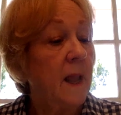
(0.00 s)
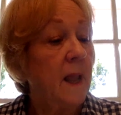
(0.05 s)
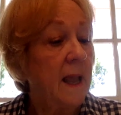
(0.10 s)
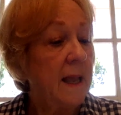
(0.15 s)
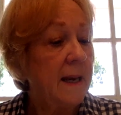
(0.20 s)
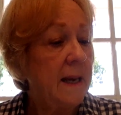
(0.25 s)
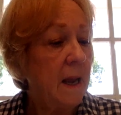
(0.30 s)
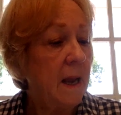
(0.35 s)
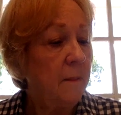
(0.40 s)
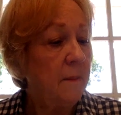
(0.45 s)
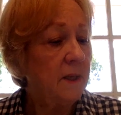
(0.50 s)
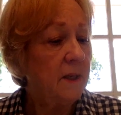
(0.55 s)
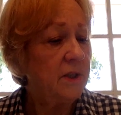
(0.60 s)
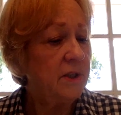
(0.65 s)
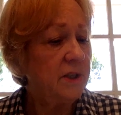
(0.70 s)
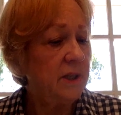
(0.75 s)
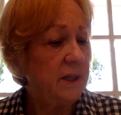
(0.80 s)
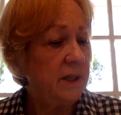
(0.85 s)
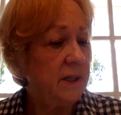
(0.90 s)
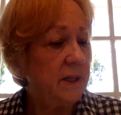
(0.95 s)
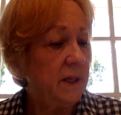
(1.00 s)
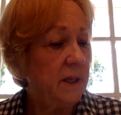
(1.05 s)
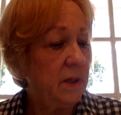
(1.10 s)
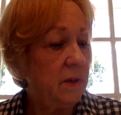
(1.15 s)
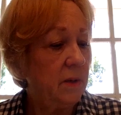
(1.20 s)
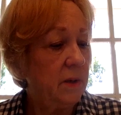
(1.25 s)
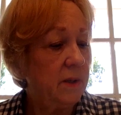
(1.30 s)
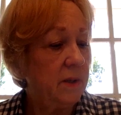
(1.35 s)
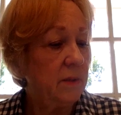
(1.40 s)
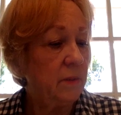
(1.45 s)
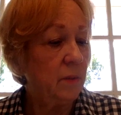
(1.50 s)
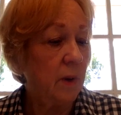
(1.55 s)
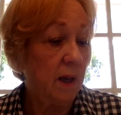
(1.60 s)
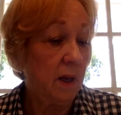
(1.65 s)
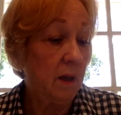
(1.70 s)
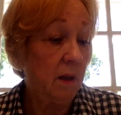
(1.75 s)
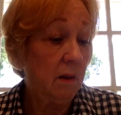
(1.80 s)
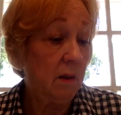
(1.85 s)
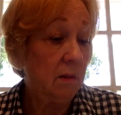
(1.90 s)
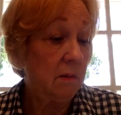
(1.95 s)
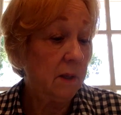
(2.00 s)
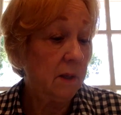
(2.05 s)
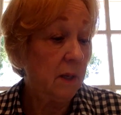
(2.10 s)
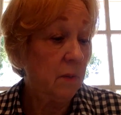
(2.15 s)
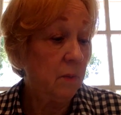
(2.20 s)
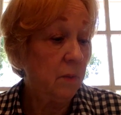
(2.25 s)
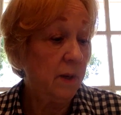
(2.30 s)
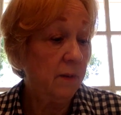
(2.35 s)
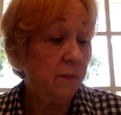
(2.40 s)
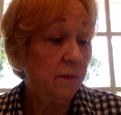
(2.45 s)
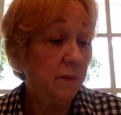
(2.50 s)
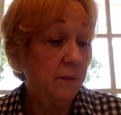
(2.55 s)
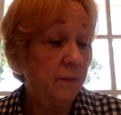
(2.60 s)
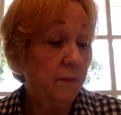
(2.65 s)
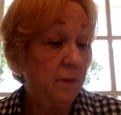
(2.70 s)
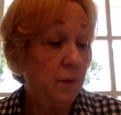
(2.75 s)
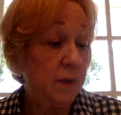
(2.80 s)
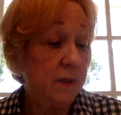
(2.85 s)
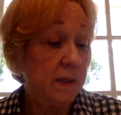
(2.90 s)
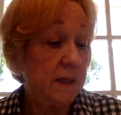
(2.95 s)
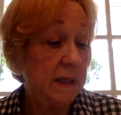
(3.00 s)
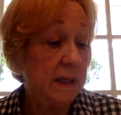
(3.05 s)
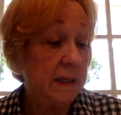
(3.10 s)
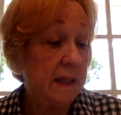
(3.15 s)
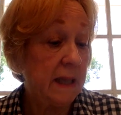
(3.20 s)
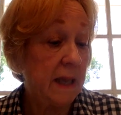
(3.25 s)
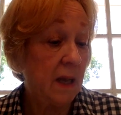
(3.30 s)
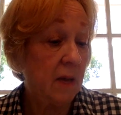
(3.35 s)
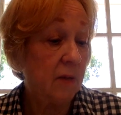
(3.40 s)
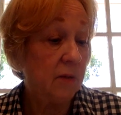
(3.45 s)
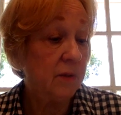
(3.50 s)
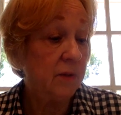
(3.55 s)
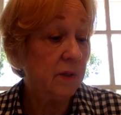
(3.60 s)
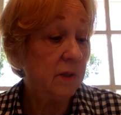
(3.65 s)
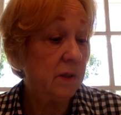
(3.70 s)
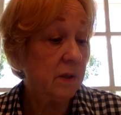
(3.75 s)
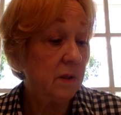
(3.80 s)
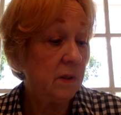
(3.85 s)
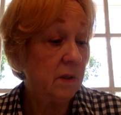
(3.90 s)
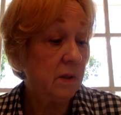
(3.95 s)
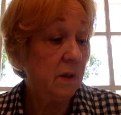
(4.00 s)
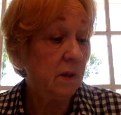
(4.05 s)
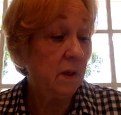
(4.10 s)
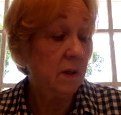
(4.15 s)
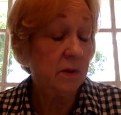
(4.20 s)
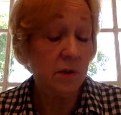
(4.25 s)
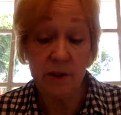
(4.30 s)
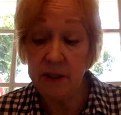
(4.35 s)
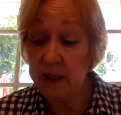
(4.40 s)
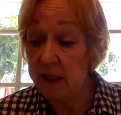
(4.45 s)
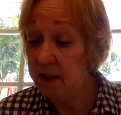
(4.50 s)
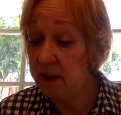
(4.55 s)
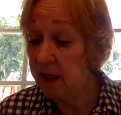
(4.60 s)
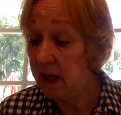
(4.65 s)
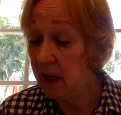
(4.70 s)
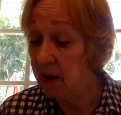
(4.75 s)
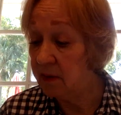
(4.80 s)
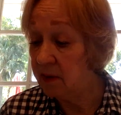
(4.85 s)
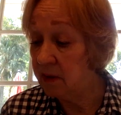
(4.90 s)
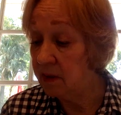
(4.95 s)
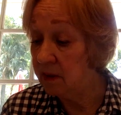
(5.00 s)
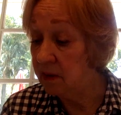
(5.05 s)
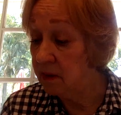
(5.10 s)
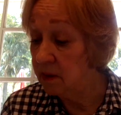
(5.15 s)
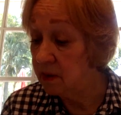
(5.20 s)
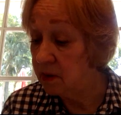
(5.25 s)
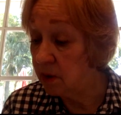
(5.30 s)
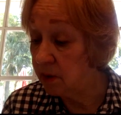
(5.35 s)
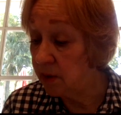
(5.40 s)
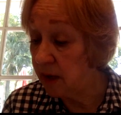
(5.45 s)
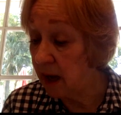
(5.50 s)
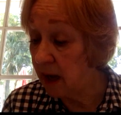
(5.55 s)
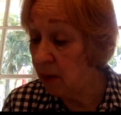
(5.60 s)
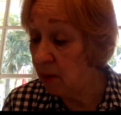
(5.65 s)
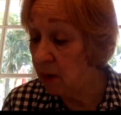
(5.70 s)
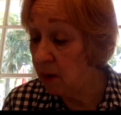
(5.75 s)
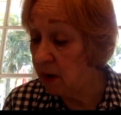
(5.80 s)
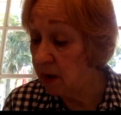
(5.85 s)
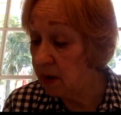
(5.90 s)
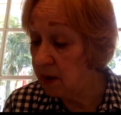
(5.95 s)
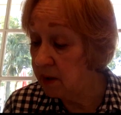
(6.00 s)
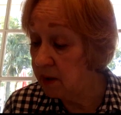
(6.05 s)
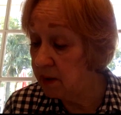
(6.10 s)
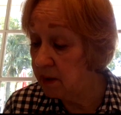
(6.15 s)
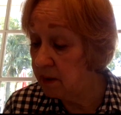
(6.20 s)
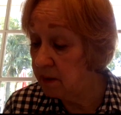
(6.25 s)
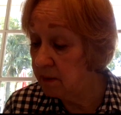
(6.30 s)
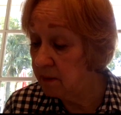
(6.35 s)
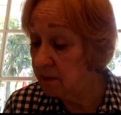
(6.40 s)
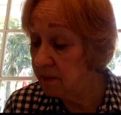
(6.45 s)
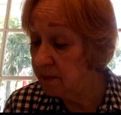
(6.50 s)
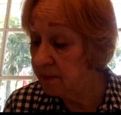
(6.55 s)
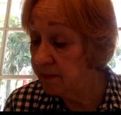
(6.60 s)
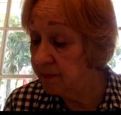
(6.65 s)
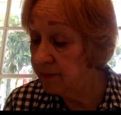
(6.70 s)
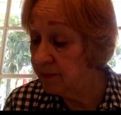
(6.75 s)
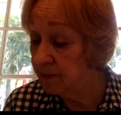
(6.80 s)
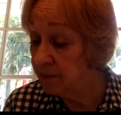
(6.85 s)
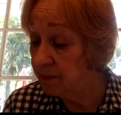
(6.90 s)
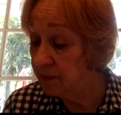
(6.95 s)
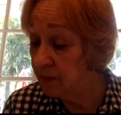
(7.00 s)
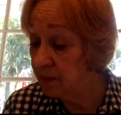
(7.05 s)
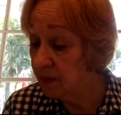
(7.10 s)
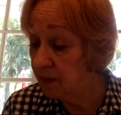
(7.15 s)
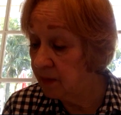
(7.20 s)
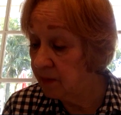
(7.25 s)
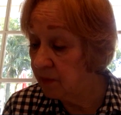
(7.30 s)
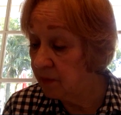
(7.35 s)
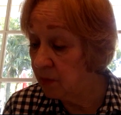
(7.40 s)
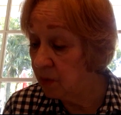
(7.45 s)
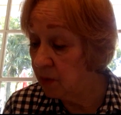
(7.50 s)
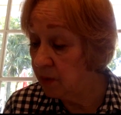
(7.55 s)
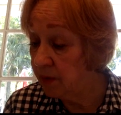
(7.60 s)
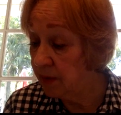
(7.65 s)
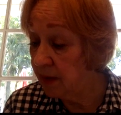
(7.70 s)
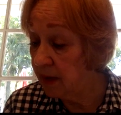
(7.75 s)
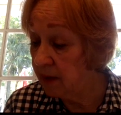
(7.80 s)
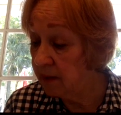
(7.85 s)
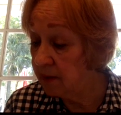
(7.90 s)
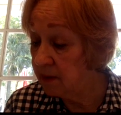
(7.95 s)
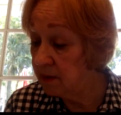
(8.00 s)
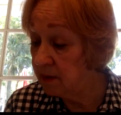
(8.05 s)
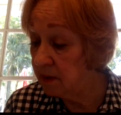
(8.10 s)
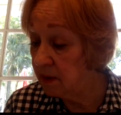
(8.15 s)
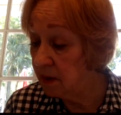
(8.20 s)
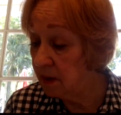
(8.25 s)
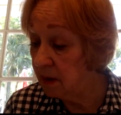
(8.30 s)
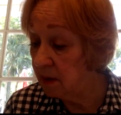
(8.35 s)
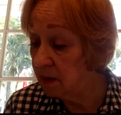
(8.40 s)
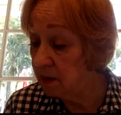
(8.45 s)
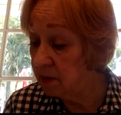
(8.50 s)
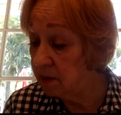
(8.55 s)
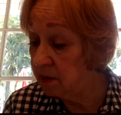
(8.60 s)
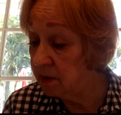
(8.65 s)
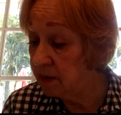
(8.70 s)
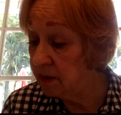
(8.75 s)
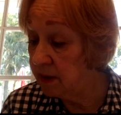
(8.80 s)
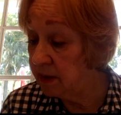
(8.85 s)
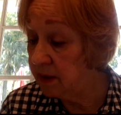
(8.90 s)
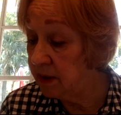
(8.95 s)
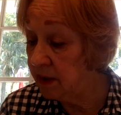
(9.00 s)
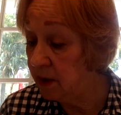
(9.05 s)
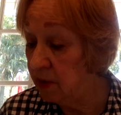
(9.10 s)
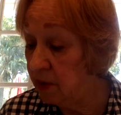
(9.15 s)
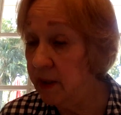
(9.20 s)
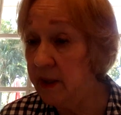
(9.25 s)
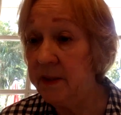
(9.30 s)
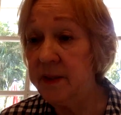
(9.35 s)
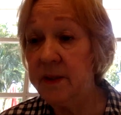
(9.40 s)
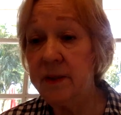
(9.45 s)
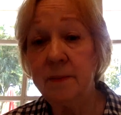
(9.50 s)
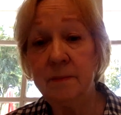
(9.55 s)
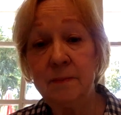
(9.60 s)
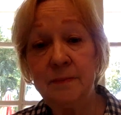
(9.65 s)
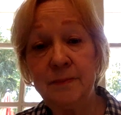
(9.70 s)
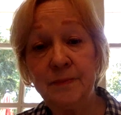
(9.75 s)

And how much did it decrease? Well, it went from 14,000 to 10,000. So that was $4,000. It decreased.